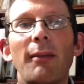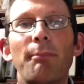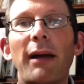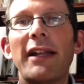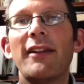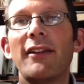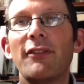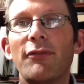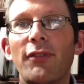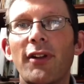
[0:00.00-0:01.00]
band
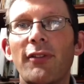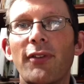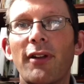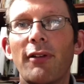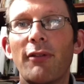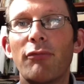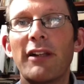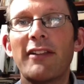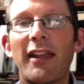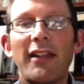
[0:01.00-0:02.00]
of
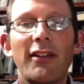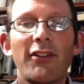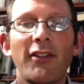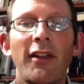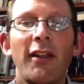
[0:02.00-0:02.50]
retailers,